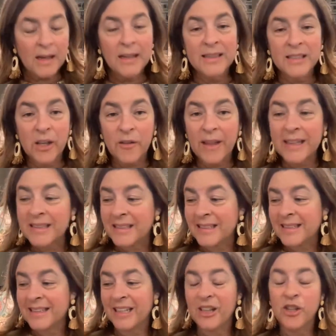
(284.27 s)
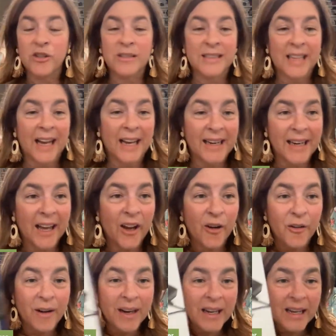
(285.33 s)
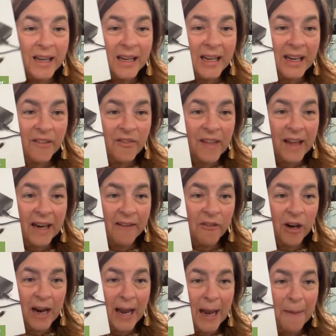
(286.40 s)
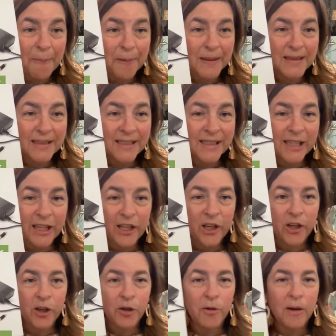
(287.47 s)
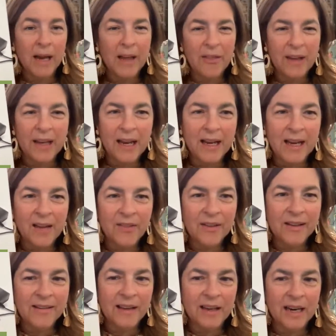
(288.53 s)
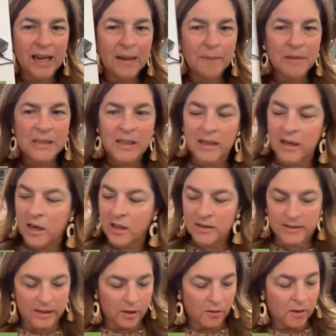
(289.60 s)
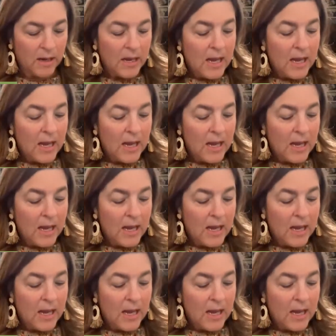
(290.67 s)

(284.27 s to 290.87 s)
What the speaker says: So that's just a little side note. If that ever happens to you, I think I got this on Amazon also.